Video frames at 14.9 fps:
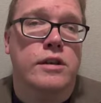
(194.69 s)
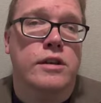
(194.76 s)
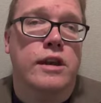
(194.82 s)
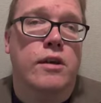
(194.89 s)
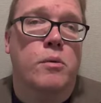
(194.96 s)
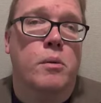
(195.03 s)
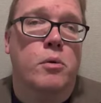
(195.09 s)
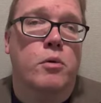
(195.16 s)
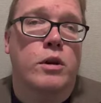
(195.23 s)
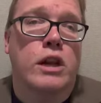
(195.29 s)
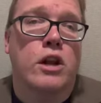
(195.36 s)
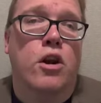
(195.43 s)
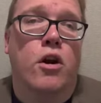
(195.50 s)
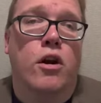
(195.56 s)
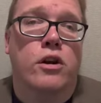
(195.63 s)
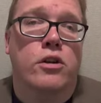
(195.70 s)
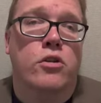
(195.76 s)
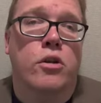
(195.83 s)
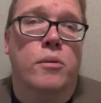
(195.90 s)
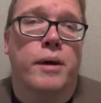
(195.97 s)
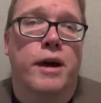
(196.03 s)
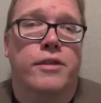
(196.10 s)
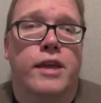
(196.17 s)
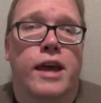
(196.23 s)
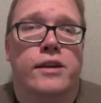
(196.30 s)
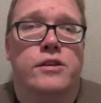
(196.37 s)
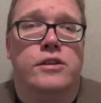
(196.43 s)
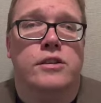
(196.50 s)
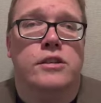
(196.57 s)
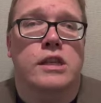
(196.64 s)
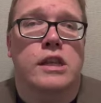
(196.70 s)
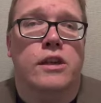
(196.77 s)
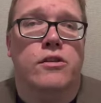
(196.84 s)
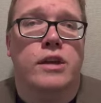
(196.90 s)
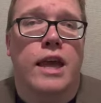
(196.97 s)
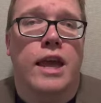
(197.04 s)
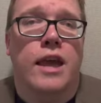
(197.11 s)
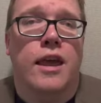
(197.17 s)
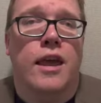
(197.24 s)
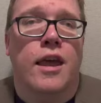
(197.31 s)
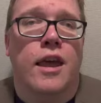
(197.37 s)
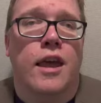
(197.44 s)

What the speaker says: I think I remember reading an article about that just the other day,